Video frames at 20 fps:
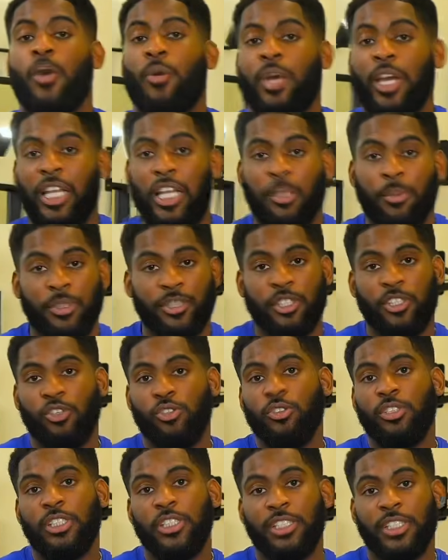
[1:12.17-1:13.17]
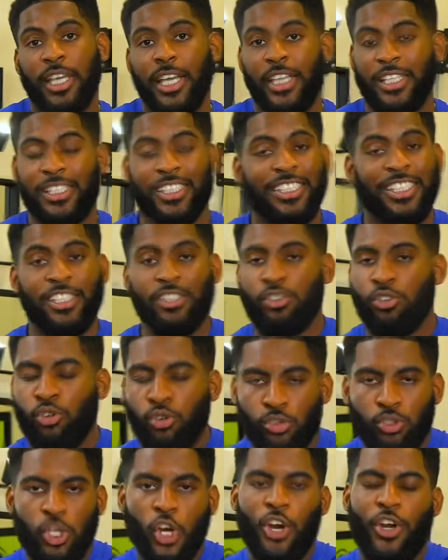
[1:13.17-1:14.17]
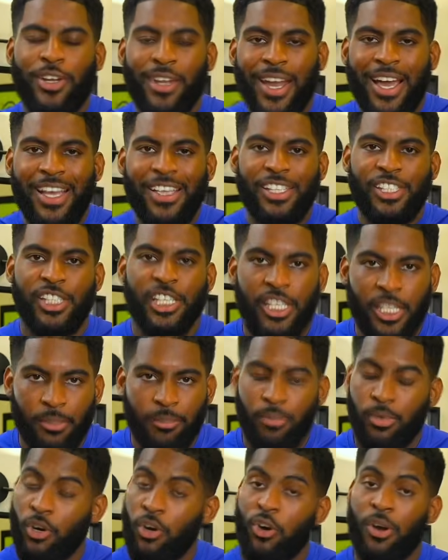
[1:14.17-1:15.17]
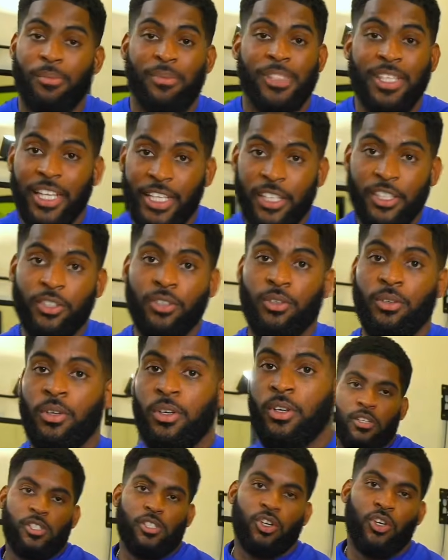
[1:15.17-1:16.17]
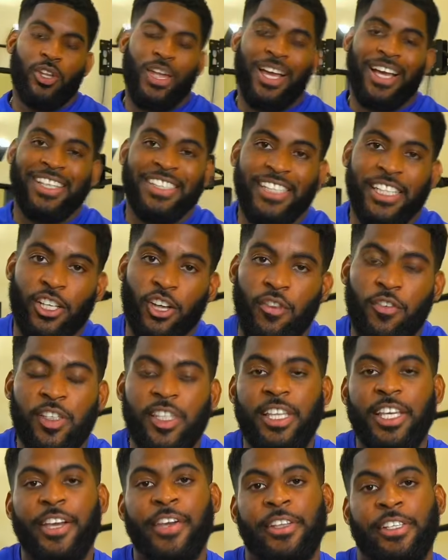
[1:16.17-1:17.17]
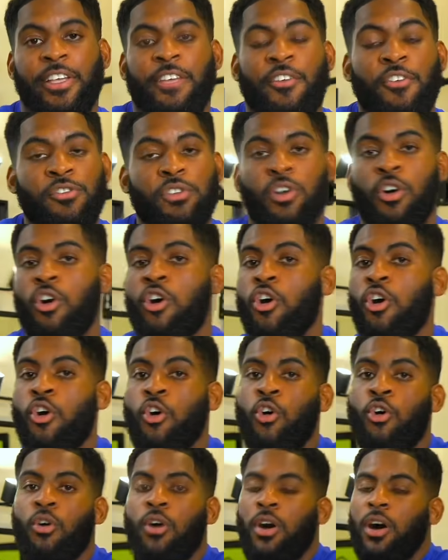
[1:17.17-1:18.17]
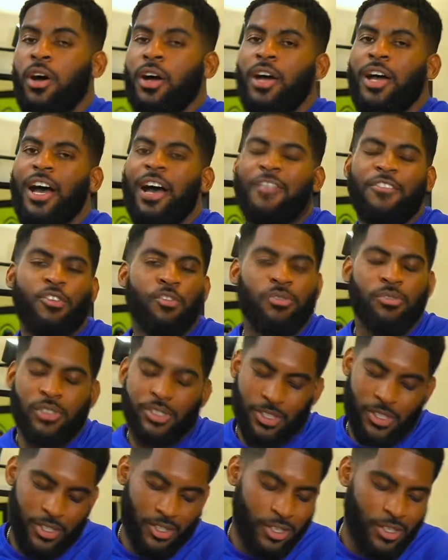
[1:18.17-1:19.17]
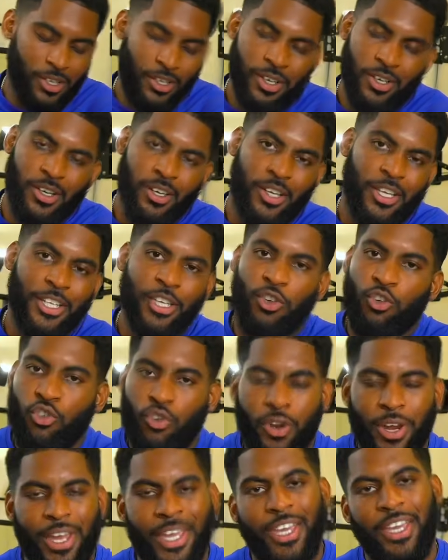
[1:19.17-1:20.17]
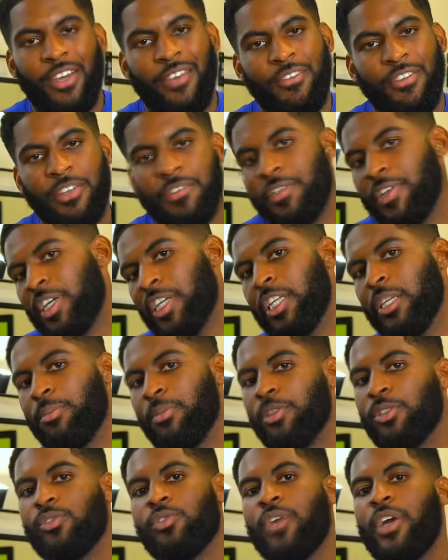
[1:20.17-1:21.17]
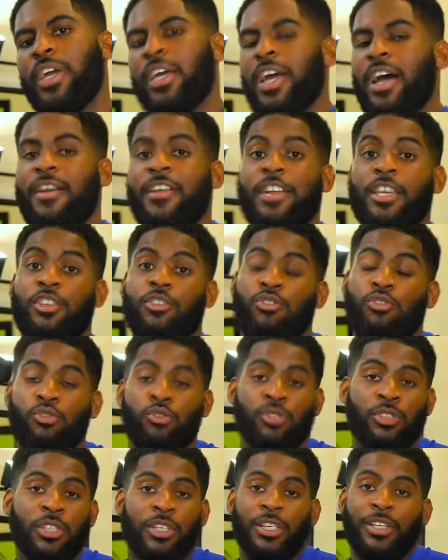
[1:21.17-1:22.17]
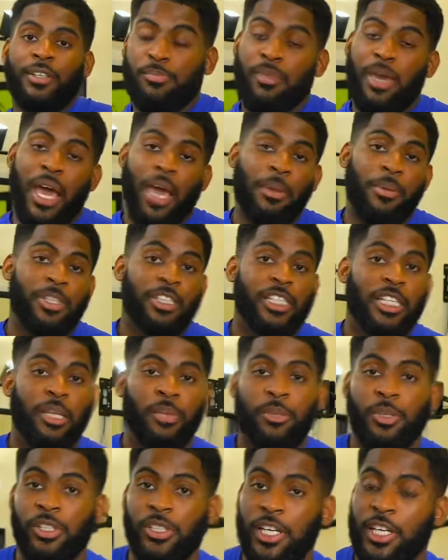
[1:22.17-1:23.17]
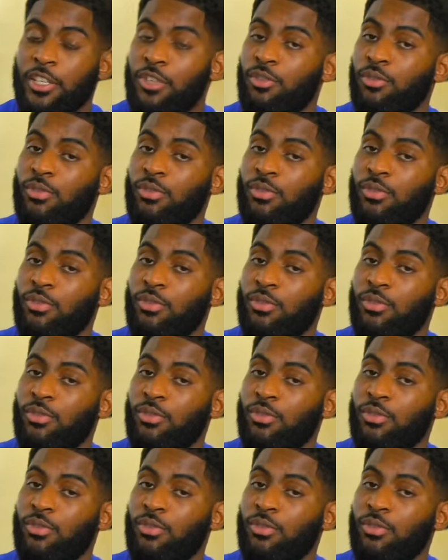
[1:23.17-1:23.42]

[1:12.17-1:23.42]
clippers to use these days because these tools are not cheap, bro, I'm telling you. So like I said, over the years, I use a whole, I've used an array of different clippers, right? I done used Barbers clippers, I done used